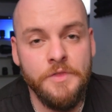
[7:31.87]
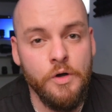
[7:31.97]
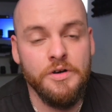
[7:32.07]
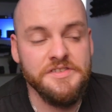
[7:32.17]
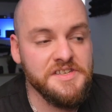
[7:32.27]

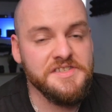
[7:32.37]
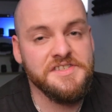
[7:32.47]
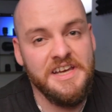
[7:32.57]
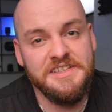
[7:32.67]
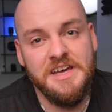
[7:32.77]
or this
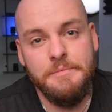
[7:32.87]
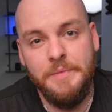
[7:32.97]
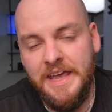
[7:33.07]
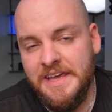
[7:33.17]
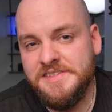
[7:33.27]
setup
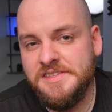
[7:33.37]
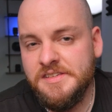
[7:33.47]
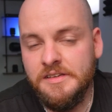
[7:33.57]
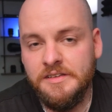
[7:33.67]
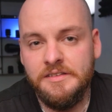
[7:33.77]
is
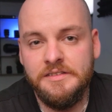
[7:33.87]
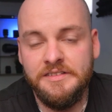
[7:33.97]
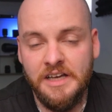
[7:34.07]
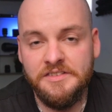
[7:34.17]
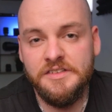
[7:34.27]

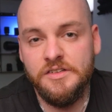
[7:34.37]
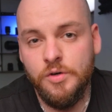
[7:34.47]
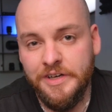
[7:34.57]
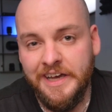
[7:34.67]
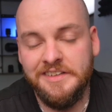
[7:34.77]
not
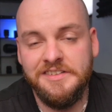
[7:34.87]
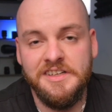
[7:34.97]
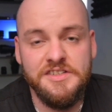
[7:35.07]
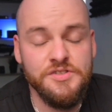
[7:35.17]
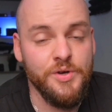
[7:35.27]

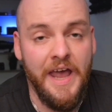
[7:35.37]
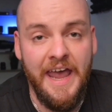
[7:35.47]
connected to